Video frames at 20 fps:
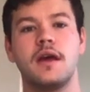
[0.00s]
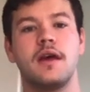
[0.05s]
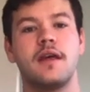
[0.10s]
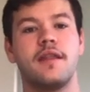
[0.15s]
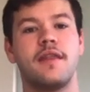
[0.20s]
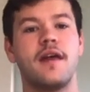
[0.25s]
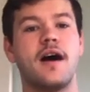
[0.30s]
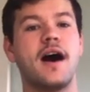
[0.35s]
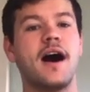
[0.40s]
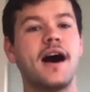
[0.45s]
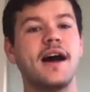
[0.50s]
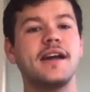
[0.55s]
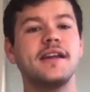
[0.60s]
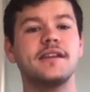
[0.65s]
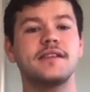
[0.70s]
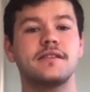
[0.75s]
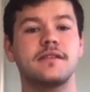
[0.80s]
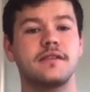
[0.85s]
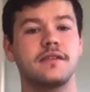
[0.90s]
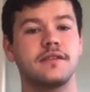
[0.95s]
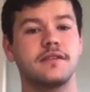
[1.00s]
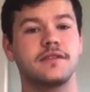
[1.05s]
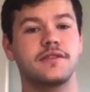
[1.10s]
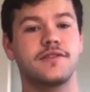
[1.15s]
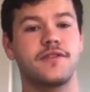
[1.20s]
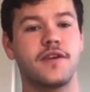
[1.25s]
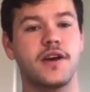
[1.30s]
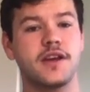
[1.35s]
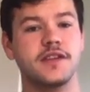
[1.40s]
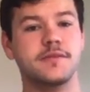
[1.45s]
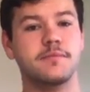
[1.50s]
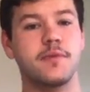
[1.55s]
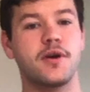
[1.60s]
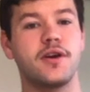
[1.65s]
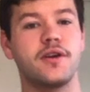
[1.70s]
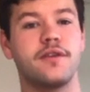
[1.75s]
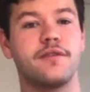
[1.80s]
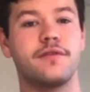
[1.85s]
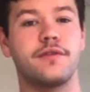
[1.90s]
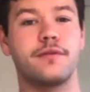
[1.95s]
The height first
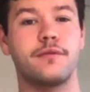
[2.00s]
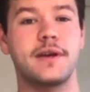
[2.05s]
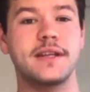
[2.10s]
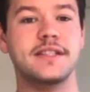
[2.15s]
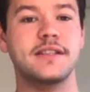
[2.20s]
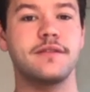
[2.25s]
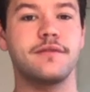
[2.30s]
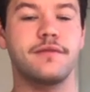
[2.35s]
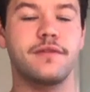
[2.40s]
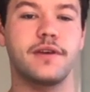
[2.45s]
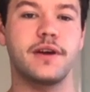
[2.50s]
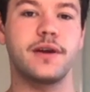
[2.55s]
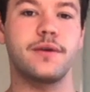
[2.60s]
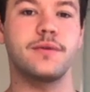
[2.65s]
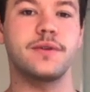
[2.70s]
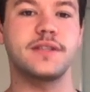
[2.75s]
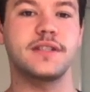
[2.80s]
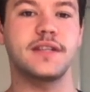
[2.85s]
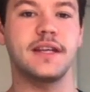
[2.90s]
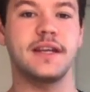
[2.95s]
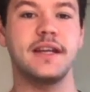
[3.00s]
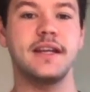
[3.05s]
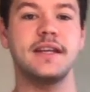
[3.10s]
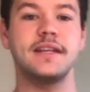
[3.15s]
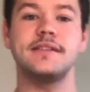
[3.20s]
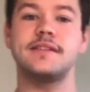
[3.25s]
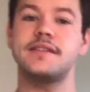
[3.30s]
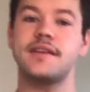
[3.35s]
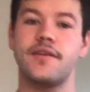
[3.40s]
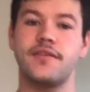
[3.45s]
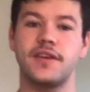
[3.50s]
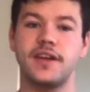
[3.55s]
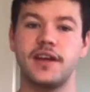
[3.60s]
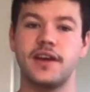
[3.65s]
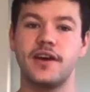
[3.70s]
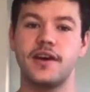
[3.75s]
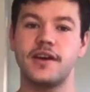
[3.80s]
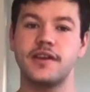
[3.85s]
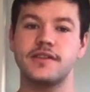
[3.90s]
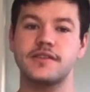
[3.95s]
mode of a resonant frequency is 70
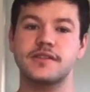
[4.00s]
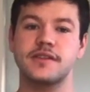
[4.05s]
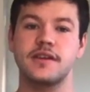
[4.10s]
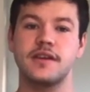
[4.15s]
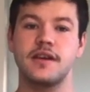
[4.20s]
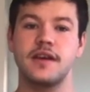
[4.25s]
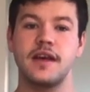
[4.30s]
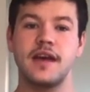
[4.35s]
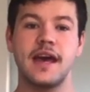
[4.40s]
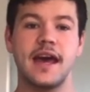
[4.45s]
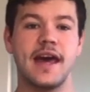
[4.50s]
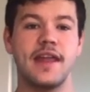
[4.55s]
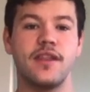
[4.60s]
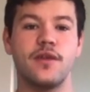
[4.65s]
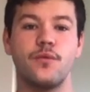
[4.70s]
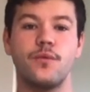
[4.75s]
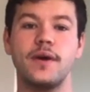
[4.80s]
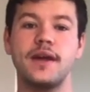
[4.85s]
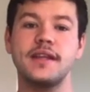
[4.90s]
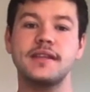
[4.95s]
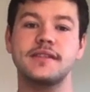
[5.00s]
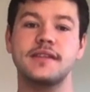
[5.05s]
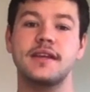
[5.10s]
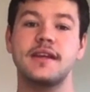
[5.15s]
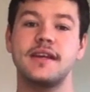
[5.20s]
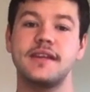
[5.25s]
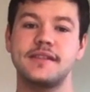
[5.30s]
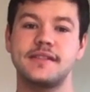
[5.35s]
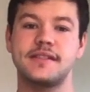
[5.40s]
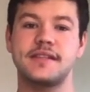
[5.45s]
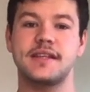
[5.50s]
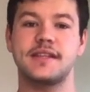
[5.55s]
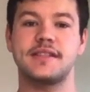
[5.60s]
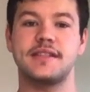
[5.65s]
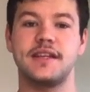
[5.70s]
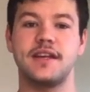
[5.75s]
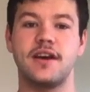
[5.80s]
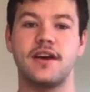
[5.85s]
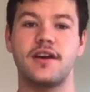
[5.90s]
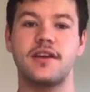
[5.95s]
Hz, and the width is
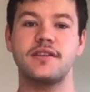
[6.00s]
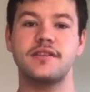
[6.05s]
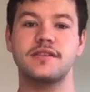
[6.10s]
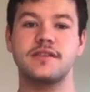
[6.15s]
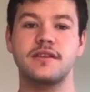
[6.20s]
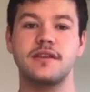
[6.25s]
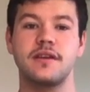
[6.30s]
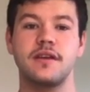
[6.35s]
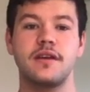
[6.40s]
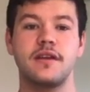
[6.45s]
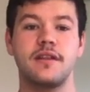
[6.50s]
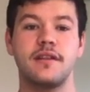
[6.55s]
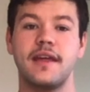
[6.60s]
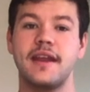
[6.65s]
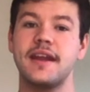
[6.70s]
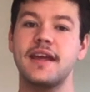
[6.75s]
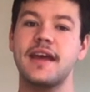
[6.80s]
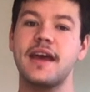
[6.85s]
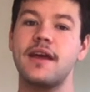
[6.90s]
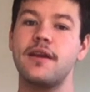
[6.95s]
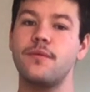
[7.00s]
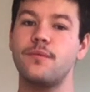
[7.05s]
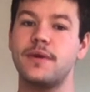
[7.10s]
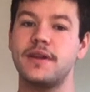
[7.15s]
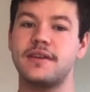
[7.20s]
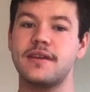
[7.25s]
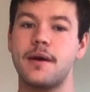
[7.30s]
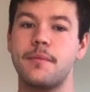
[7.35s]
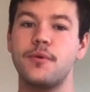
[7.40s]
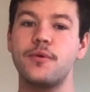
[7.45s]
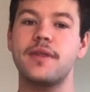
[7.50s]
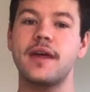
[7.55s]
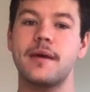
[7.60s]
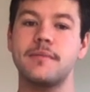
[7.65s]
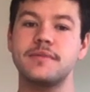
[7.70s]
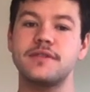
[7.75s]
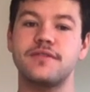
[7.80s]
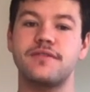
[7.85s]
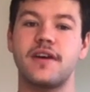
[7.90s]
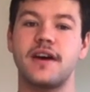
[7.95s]
60 Hz. Then again, we double them
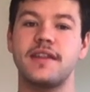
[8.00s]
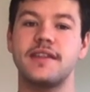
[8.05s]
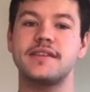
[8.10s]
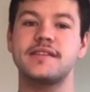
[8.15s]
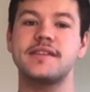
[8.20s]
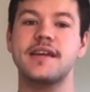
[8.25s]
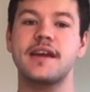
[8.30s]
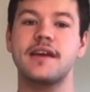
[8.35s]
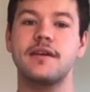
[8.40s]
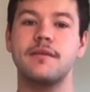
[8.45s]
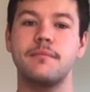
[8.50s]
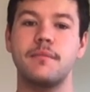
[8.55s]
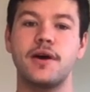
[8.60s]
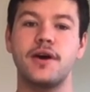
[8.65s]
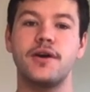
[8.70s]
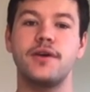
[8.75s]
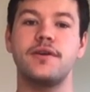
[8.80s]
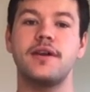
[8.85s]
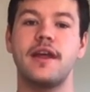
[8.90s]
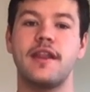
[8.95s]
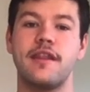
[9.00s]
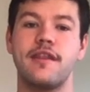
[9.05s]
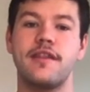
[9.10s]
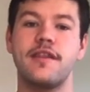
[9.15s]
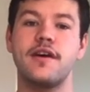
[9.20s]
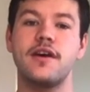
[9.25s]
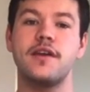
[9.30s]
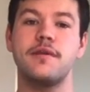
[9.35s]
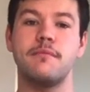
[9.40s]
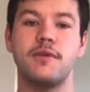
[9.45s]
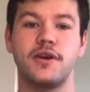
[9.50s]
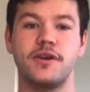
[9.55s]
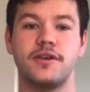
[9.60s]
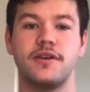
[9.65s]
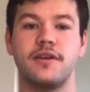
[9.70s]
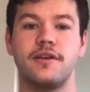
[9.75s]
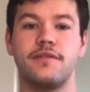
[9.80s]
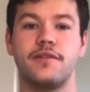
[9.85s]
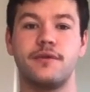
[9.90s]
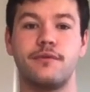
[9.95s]
to find the second mode and third mode
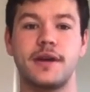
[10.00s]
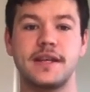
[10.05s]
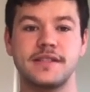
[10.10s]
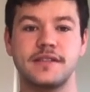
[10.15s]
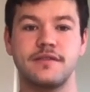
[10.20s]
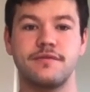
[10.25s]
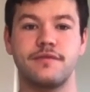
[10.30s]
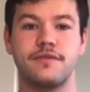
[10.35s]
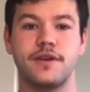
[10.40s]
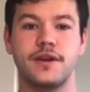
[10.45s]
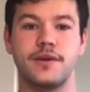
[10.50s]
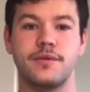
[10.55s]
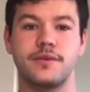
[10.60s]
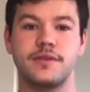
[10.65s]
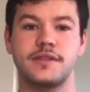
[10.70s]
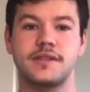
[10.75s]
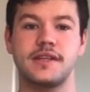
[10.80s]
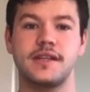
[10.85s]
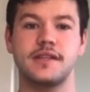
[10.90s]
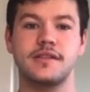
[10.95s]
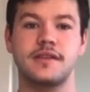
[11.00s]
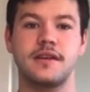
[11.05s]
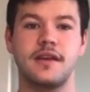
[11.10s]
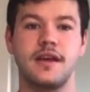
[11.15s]
of the resonant frequencies.